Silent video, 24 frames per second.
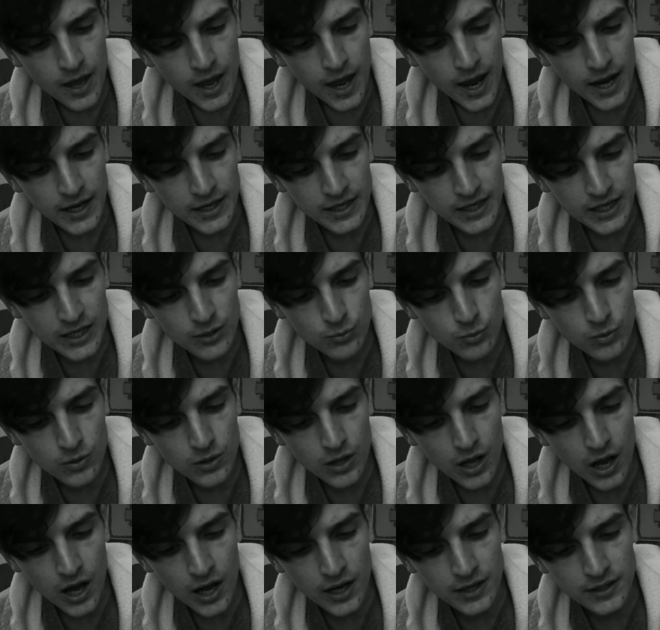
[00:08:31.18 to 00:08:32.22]
And he will
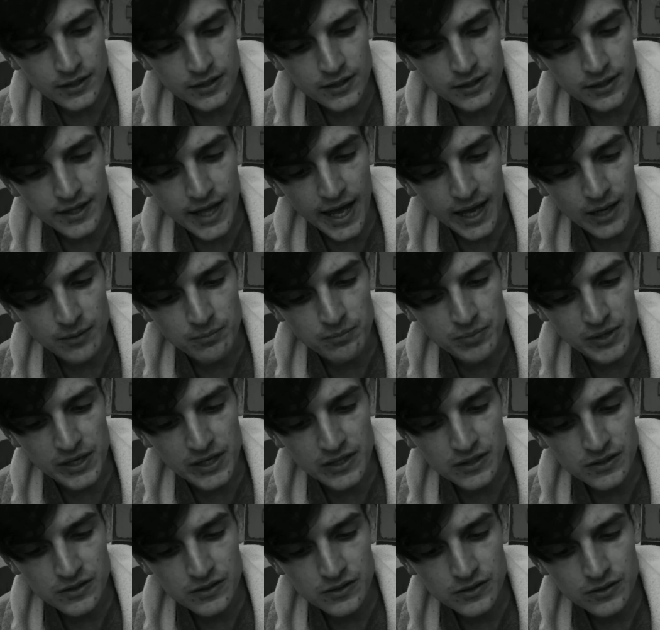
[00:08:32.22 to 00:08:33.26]
hunt that
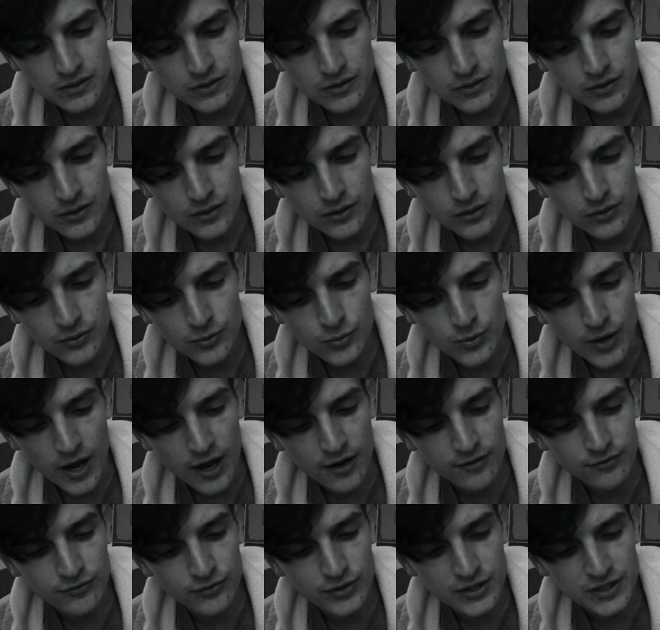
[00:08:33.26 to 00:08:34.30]
beast through
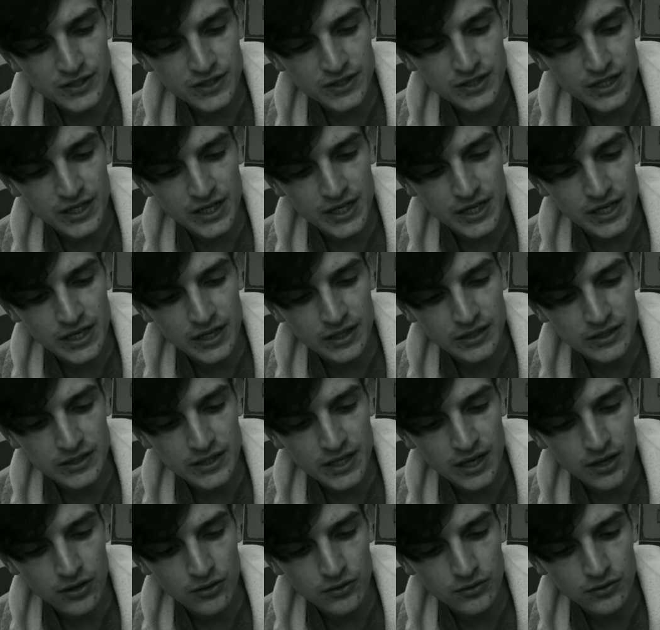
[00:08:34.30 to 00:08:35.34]
every city
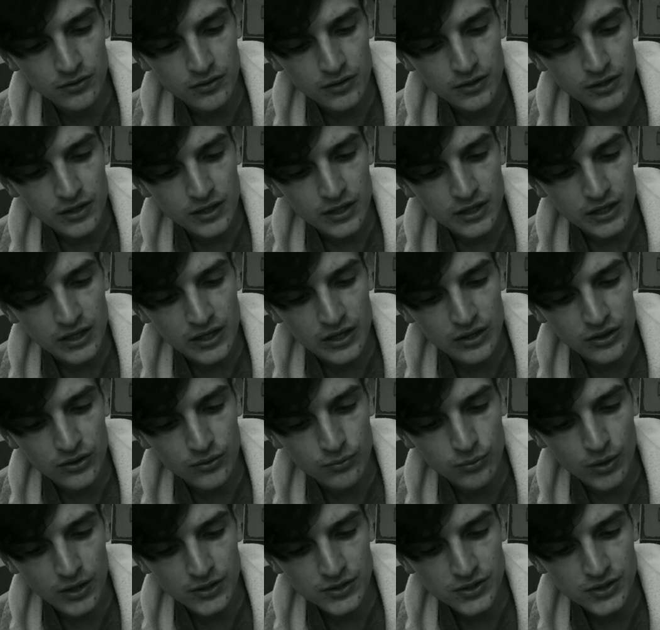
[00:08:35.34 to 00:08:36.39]
until he
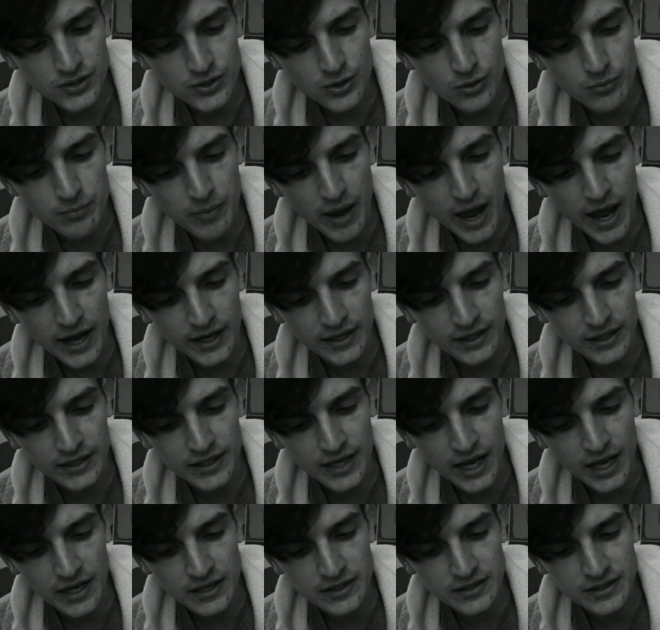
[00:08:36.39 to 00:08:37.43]
thrusts her back
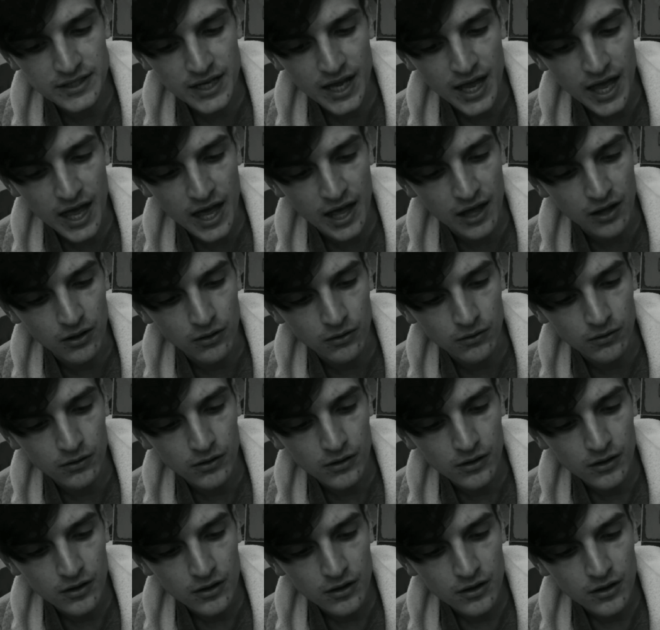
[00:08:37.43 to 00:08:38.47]
again to hell,
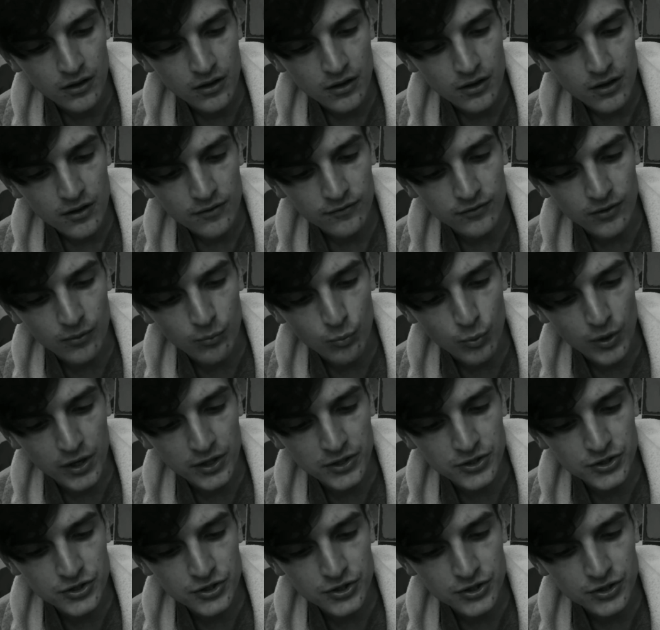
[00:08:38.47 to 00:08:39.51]
from
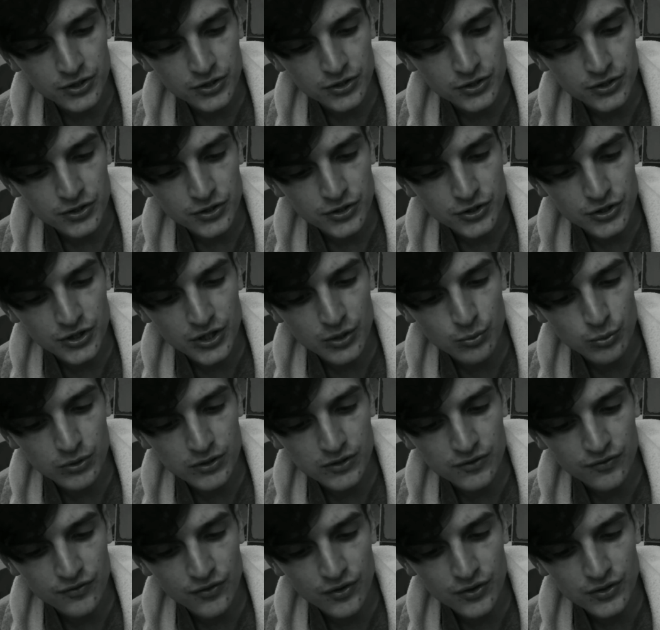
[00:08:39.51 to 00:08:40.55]
which she
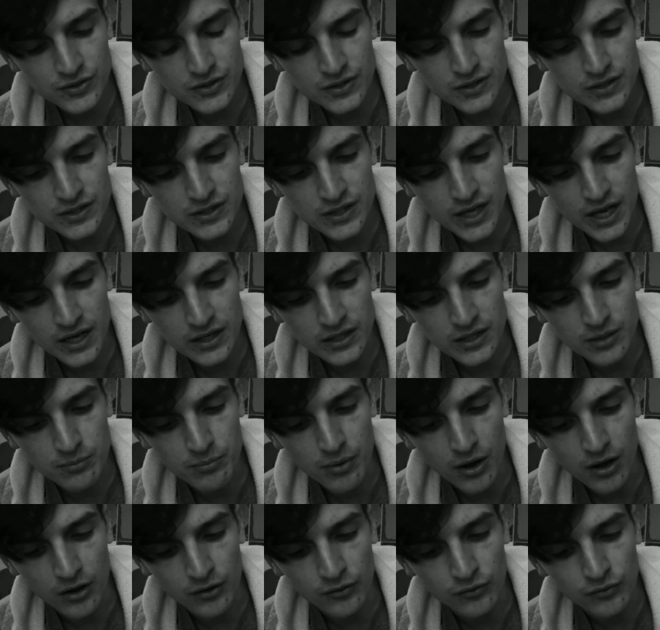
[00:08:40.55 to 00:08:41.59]
was first sent
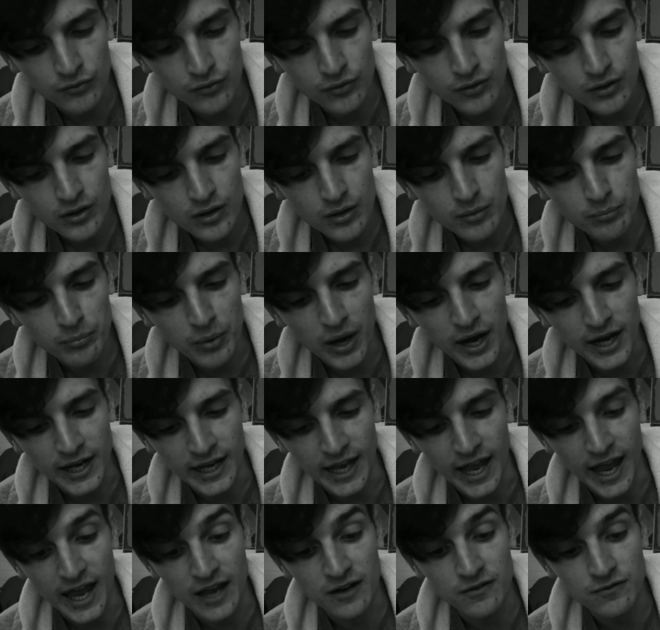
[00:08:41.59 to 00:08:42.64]
above by
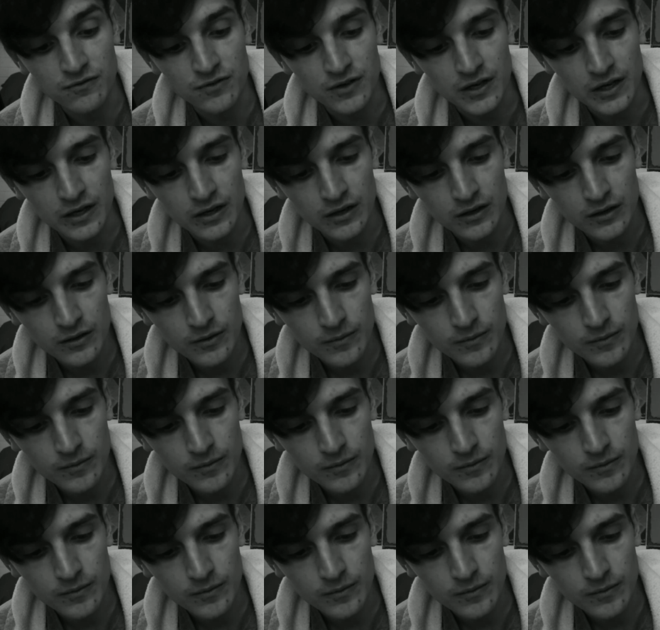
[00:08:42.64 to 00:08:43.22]
envy.